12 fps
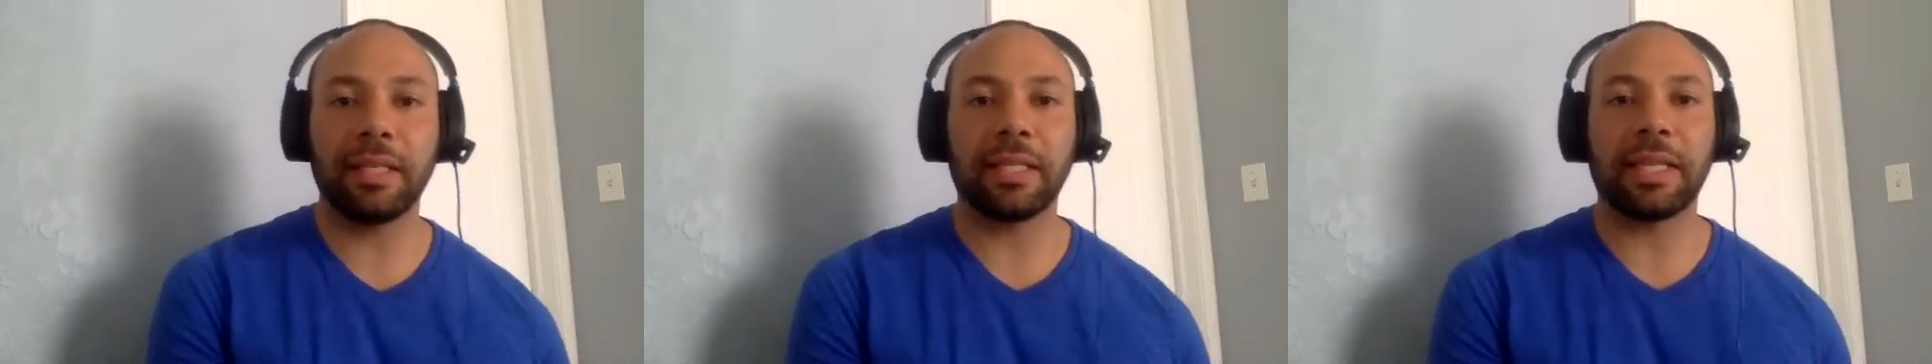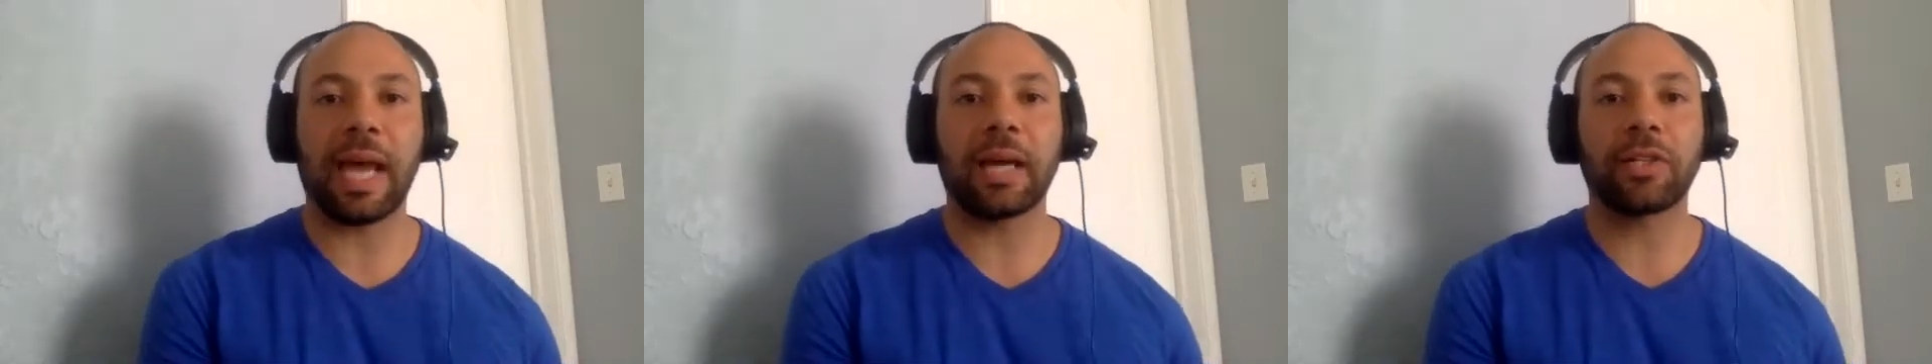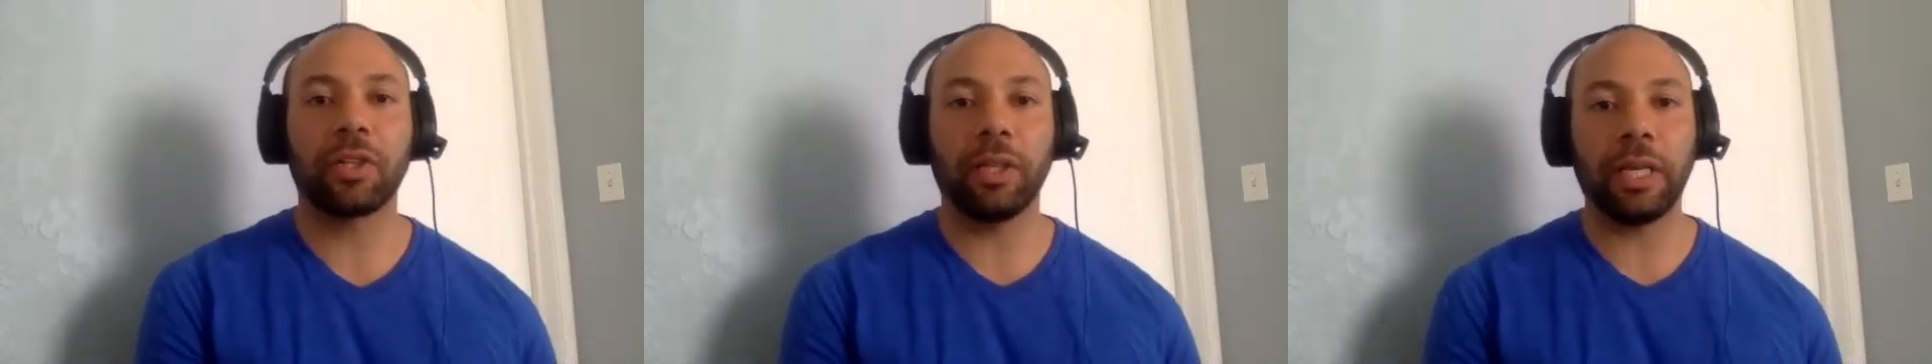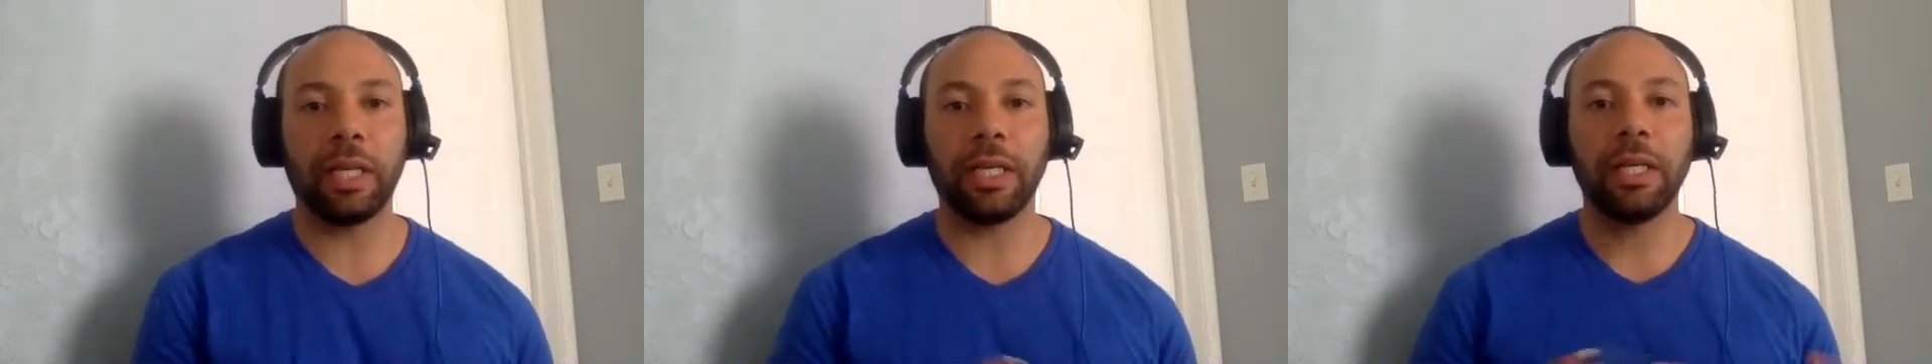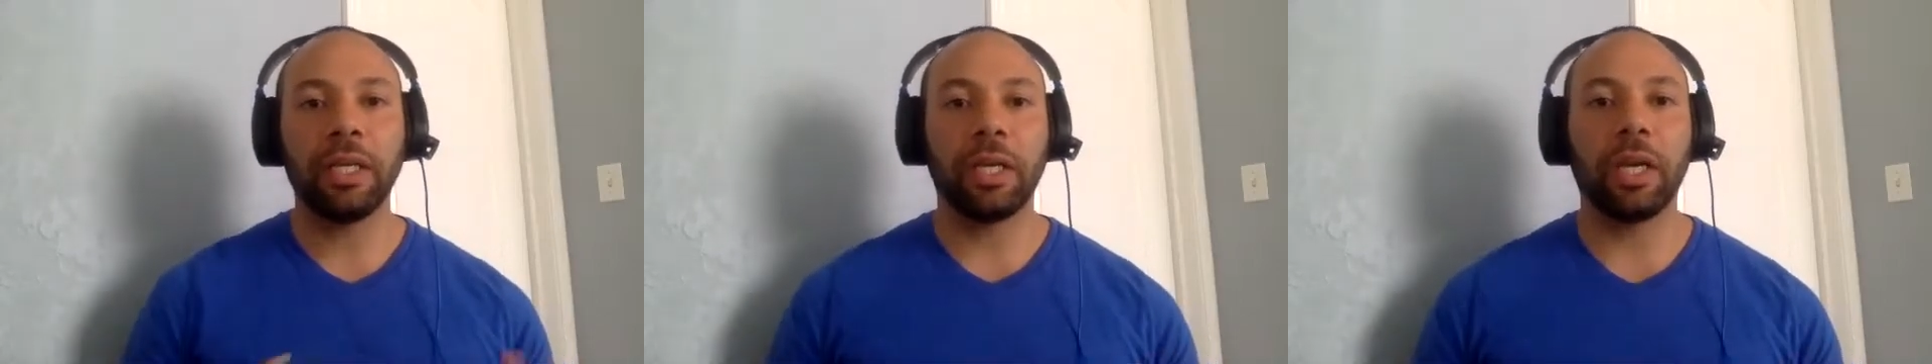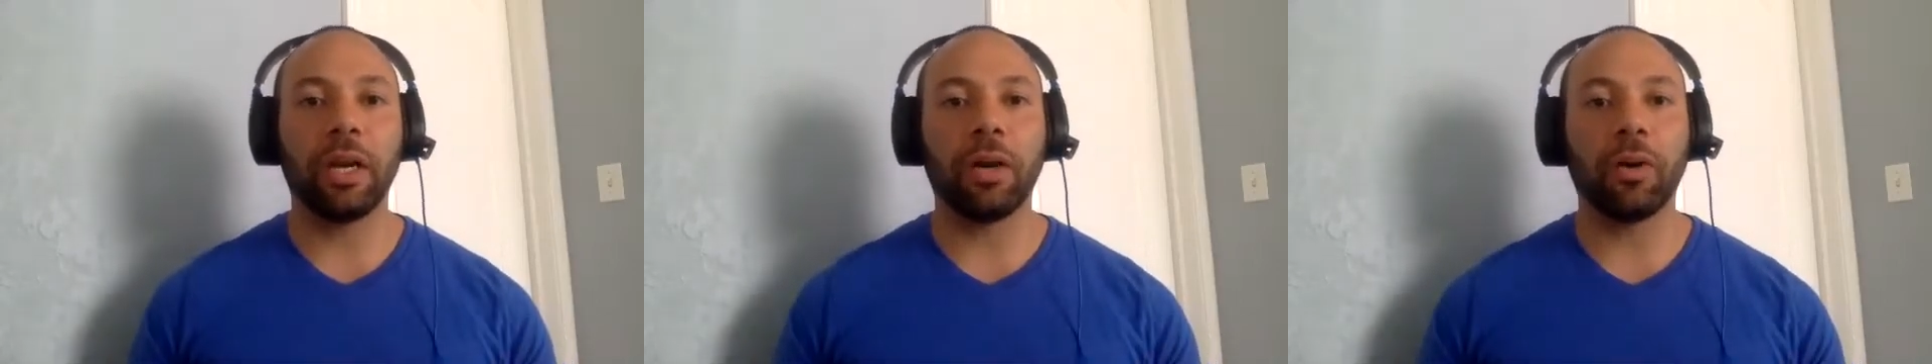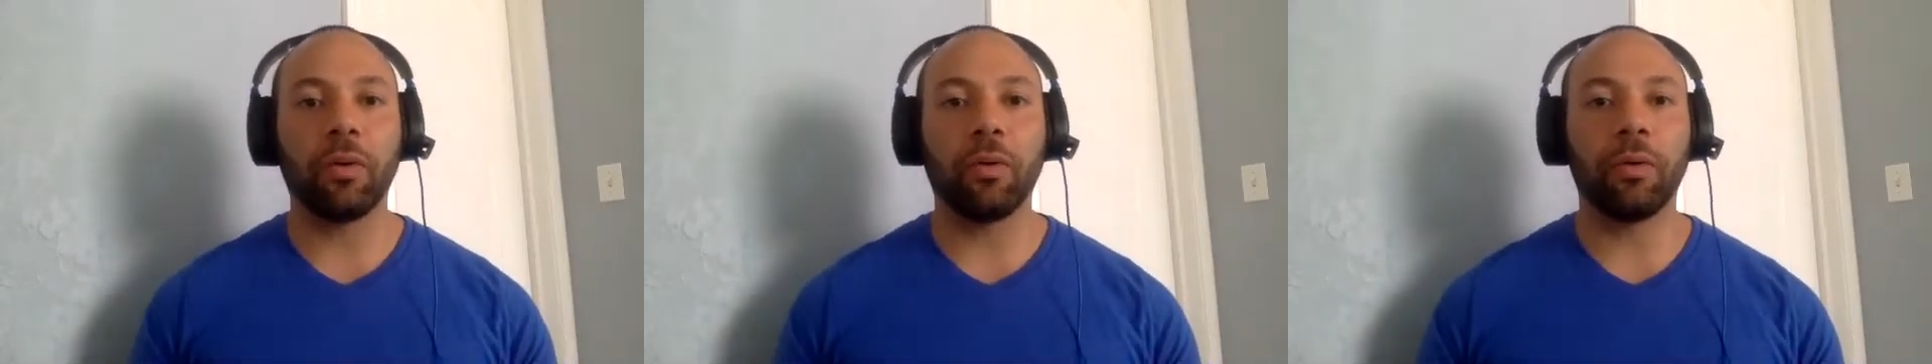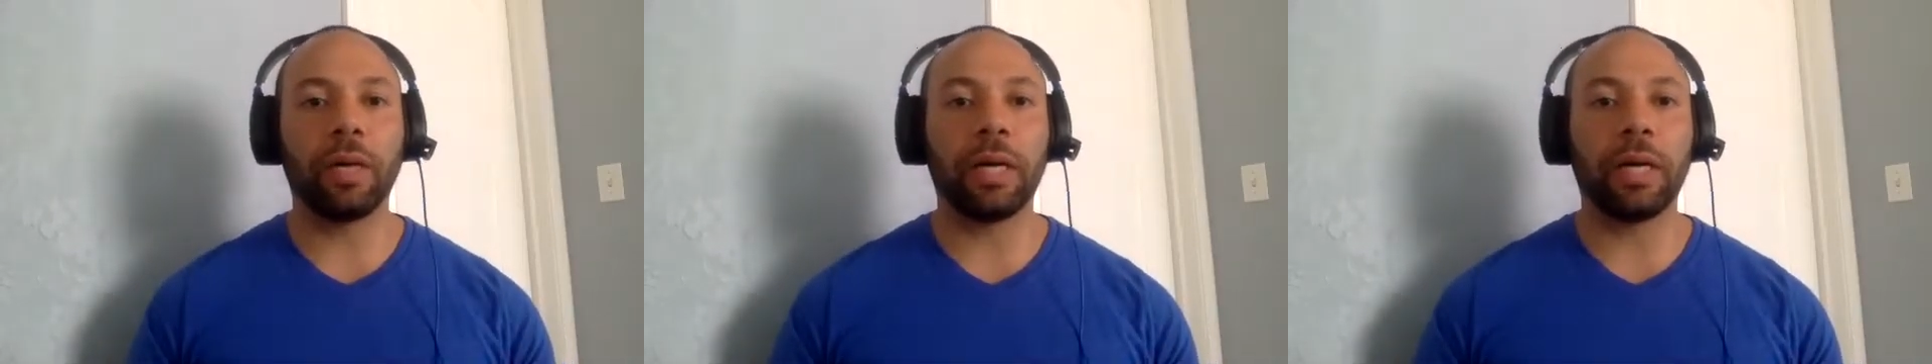this is actually, I'm